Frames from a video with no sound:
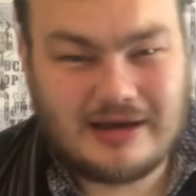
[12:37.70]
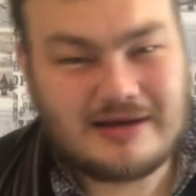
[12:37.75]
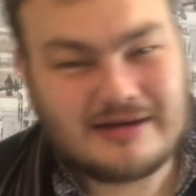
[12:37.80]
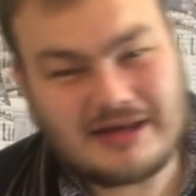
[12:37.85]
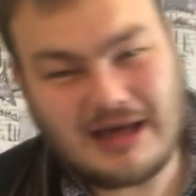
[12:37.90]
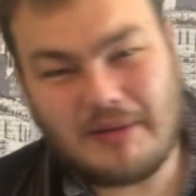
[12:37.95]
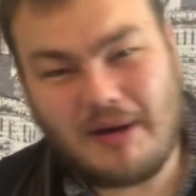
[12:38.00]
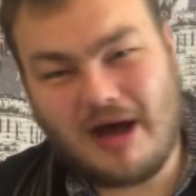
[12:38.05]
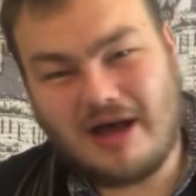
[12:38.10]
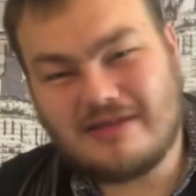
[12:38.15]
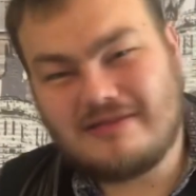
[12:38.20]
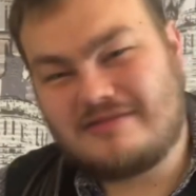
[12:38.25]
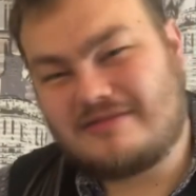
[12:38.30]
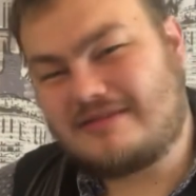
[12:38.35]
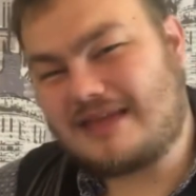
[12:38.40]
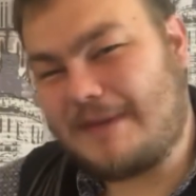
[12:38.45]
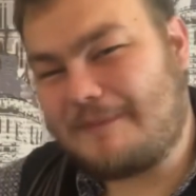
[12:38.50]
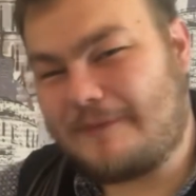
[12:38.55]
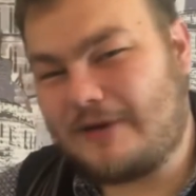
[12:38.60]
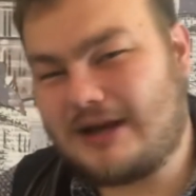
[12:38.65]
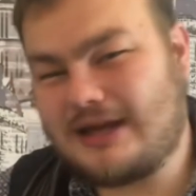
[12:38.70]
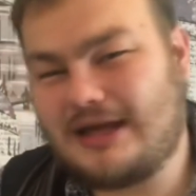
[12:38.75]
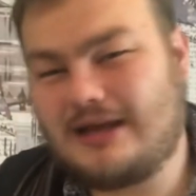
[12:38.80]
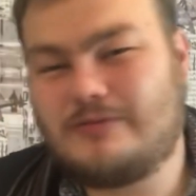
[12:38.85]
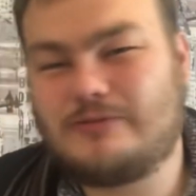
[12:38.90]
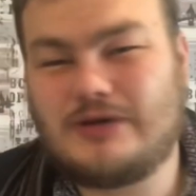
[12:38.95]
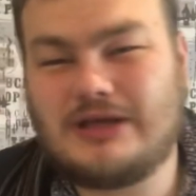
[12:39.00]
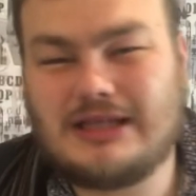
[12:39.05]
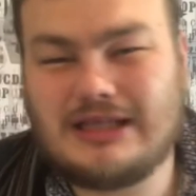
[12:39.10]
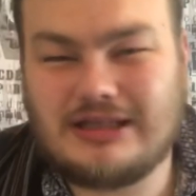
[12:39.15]
Come on, step right
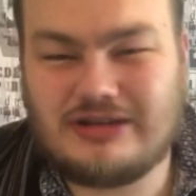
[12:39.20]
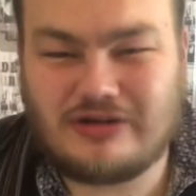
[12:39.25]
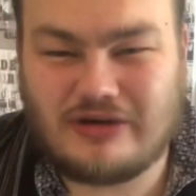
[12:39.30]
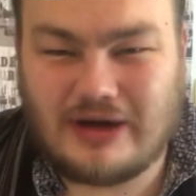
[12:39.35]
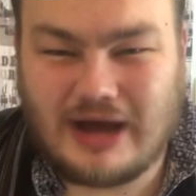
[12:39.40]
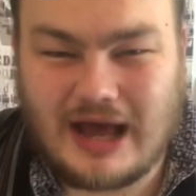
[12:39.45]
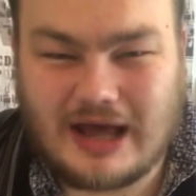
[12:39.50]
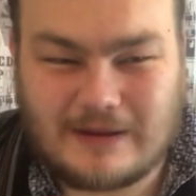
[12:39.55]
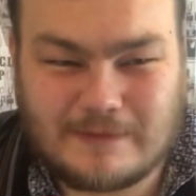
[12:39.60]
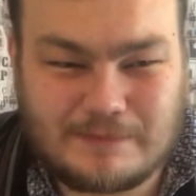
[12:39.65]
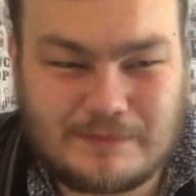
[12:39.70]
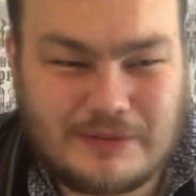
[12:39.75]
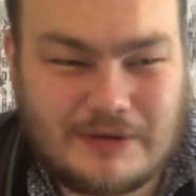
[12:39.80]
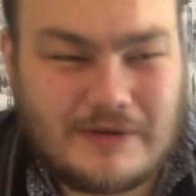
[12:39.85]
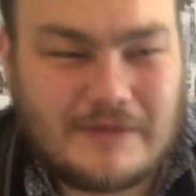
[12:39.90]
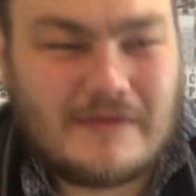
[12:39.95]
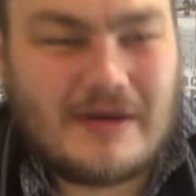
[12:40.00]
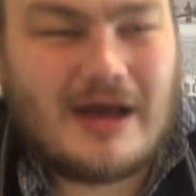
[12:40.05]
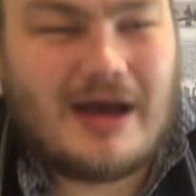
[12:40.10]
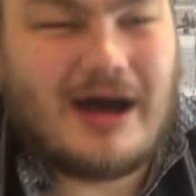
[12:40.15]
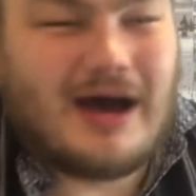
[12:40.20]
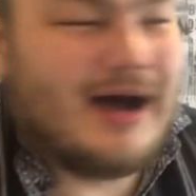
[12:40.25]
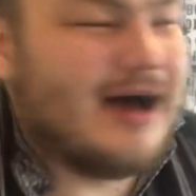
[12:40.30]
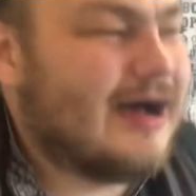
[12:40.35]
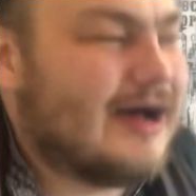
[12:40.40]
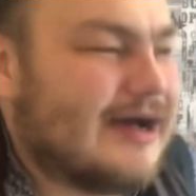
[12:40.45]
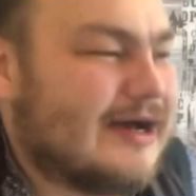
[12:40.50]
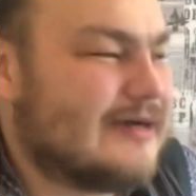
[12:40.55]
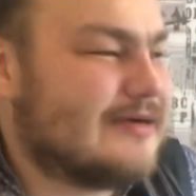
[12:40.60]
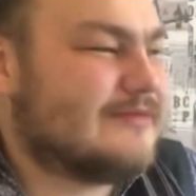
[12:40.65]
in, we need your
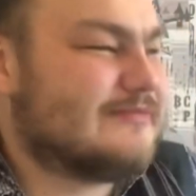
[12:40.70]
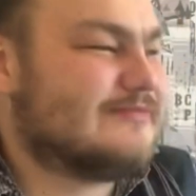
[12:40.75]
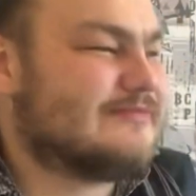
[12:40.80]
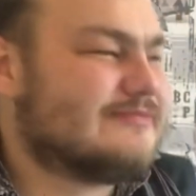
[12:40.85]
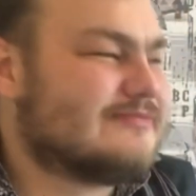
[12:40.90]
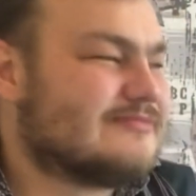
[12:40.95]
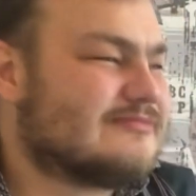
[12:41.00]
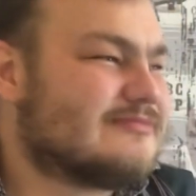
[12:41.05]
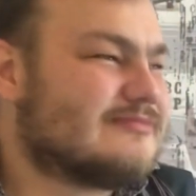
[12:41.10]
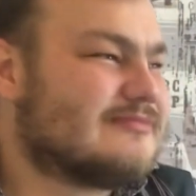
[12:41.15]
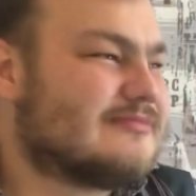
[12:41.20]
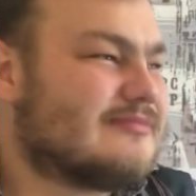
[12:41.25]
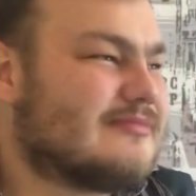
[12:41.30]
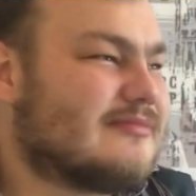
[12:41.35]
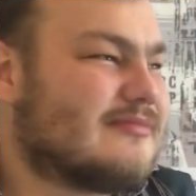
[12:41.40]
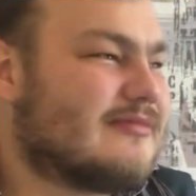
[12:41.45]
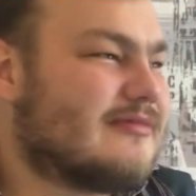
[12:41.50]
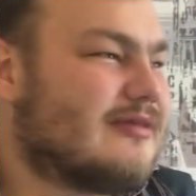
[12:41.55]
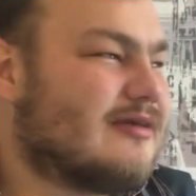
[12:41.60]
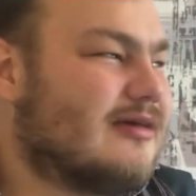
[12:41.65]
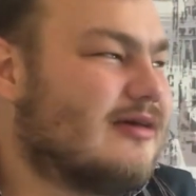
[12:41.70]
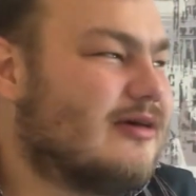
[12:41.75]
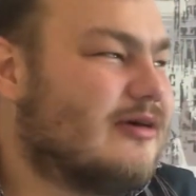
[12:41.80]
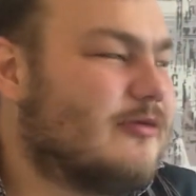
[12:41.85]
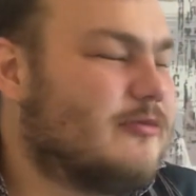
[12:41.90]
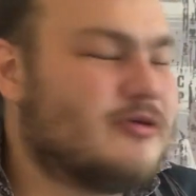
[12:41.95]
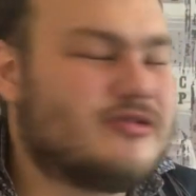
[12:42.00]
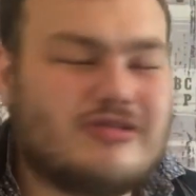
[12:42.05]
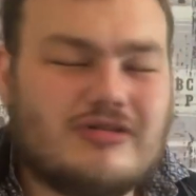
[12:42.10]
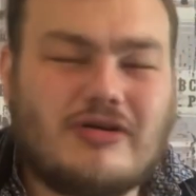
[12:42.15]
help.
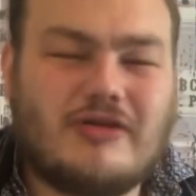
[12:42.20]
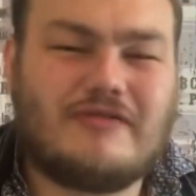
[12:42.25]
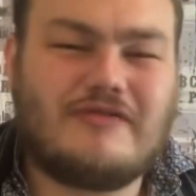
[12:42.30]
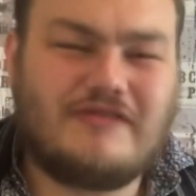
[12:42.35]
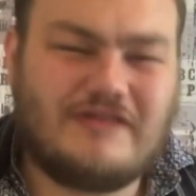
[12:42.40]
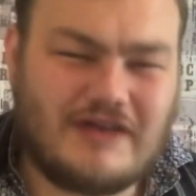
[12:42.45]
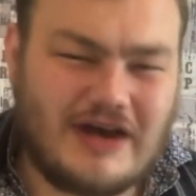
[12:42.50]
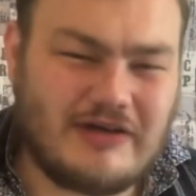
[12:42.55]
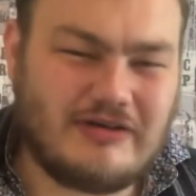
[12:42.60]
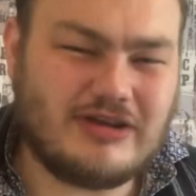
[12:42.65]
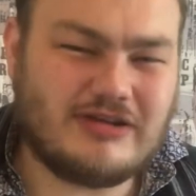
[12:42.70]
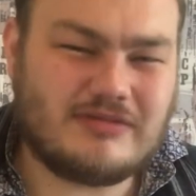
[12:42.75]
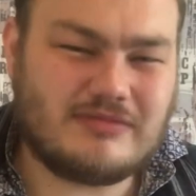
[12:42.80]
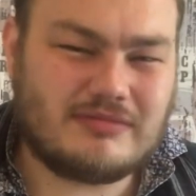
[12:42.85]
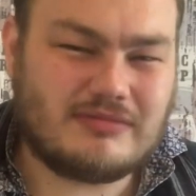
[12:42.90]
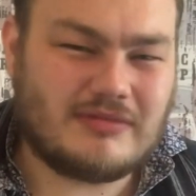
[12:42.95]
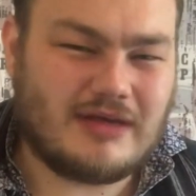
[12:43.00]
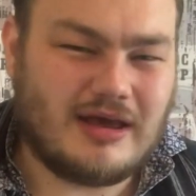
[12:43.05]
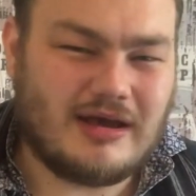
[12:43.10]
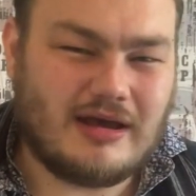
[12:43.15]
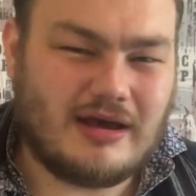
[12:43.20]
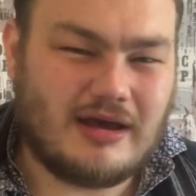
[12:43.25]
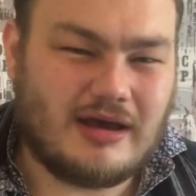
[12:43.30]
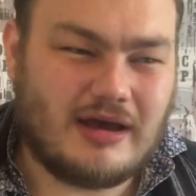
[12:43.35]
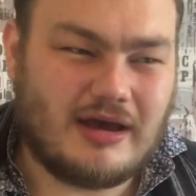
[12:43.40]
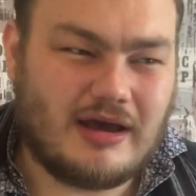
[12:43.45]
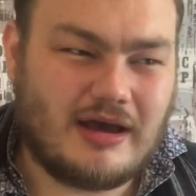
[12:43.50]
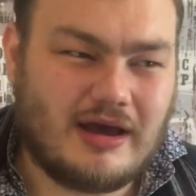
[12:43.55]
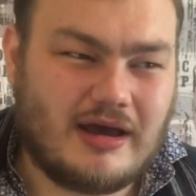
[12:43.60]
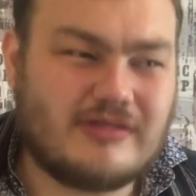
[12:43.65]
Which is
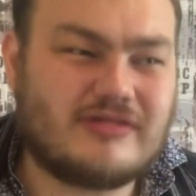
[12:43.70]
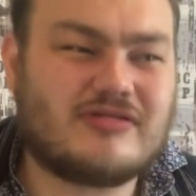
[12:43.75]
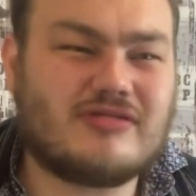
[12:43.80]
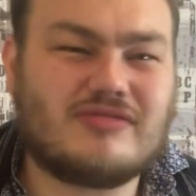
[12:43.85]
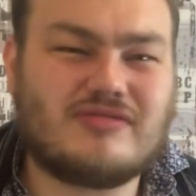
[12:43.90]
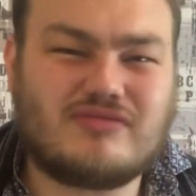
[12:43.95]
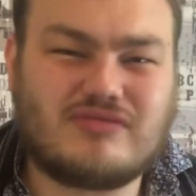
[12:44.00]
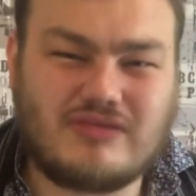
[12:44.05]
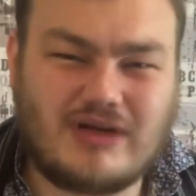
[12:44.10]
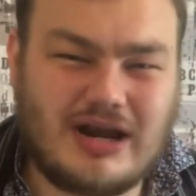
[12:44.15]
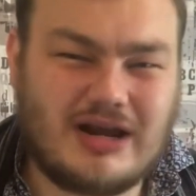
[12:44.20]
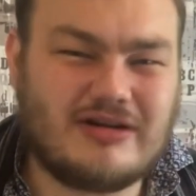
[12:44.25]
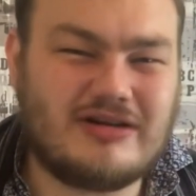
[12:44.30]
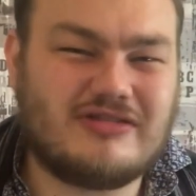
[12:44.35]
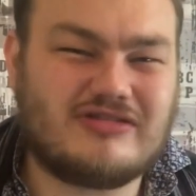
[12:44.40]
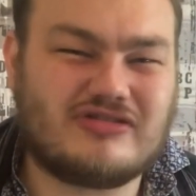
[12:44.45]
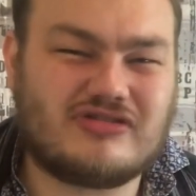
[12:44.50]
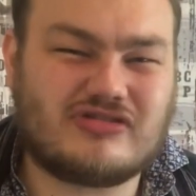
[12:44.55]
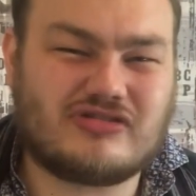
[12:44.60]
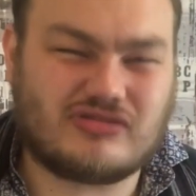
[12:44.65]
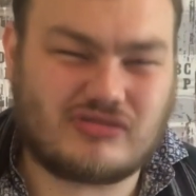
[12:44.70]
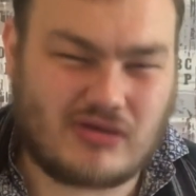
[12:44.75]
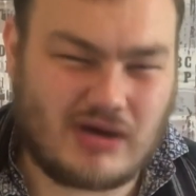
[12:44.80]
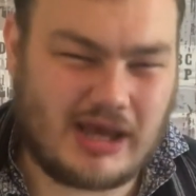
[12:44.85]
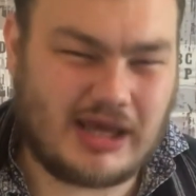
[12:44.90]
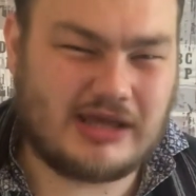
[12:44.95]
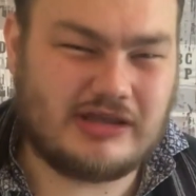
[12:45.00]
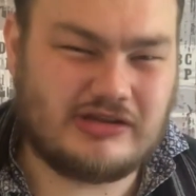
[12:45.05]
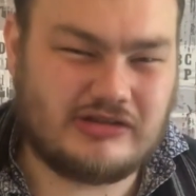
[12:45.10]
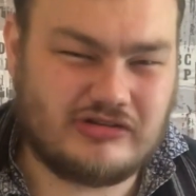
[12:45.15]
it's just very
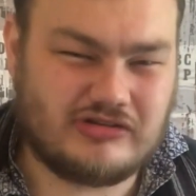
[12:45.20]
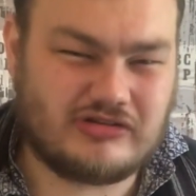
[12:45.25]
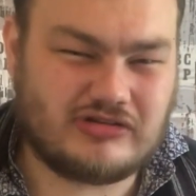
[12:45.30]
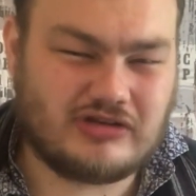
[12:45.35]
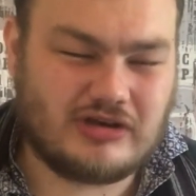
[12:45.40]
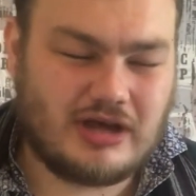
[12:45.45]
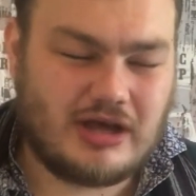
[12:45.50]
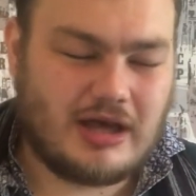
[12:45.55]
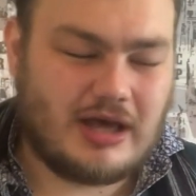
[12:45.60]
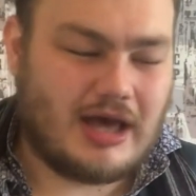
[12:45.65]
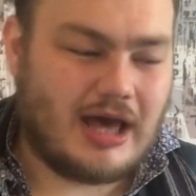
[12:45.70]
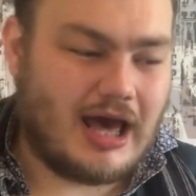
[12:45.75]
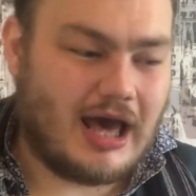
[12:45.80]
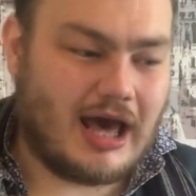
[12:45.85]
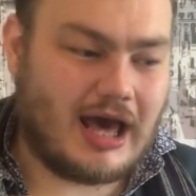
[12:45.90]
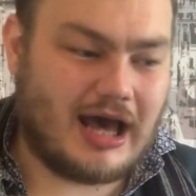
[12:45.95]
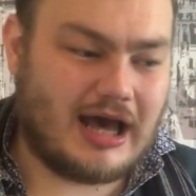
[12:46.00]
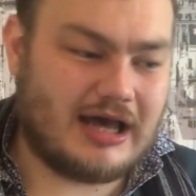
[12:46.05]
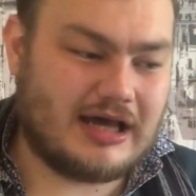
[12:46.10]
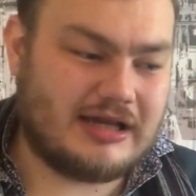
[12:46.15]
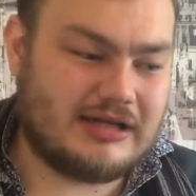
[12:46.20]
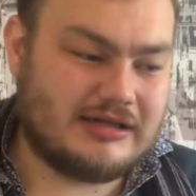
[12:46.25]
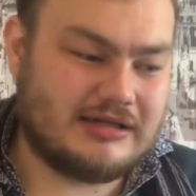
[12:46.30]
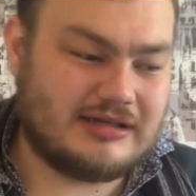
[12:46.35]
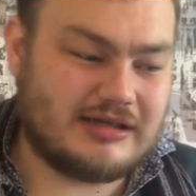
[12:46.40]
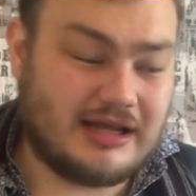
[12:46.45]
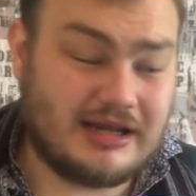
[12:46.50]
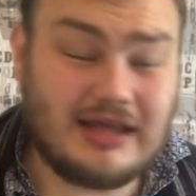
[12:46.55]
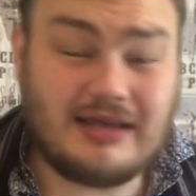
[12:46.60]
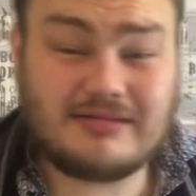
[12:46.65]
strange. And
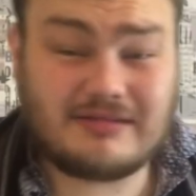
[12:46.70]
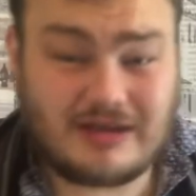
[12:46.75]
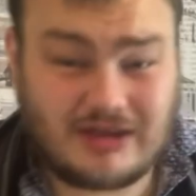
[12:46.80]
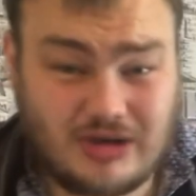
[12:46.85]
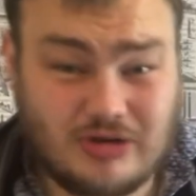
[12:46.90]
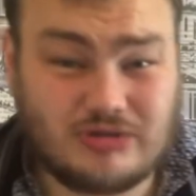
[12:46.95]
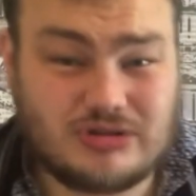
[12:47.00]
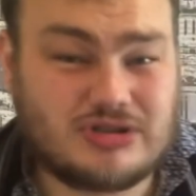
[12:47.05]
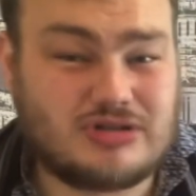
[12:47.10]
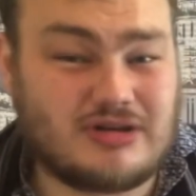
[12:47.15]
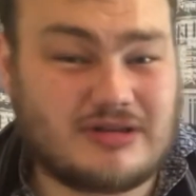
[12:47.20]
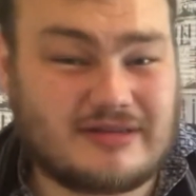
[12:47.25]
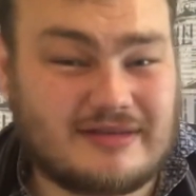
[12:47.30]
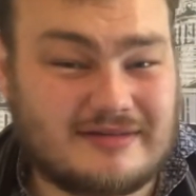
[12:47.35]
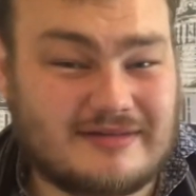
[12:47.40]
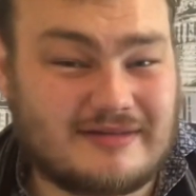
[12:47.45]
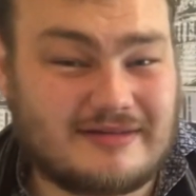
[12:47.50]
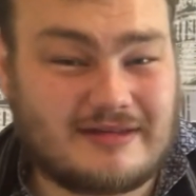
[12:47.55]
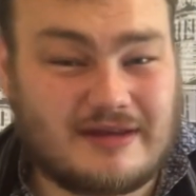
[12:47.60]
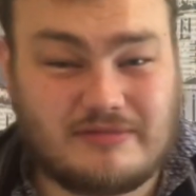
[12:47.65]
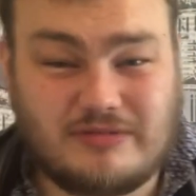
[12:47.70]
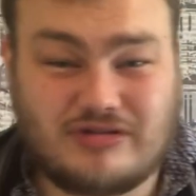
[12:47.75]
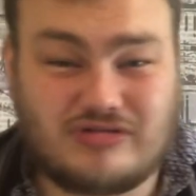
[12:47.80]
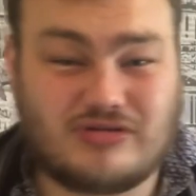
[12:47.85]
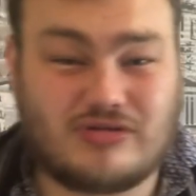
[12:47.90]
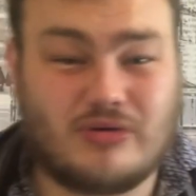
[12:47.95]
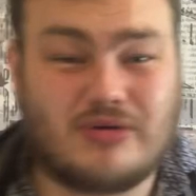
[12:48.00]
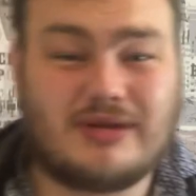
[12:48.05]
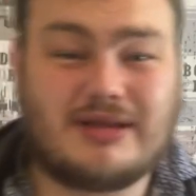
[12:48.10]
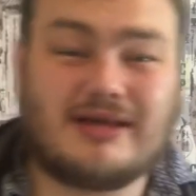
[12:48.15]
it is a huge criticism. The
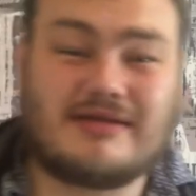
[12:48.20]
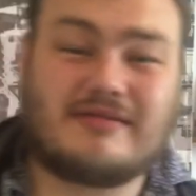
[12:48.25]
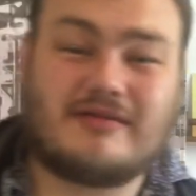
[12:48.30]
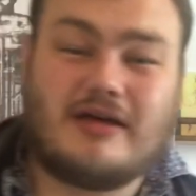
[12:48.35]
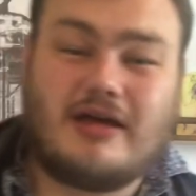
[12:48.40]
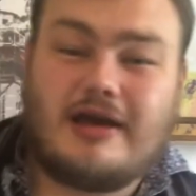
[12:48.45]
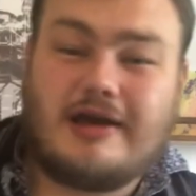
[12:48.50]
story does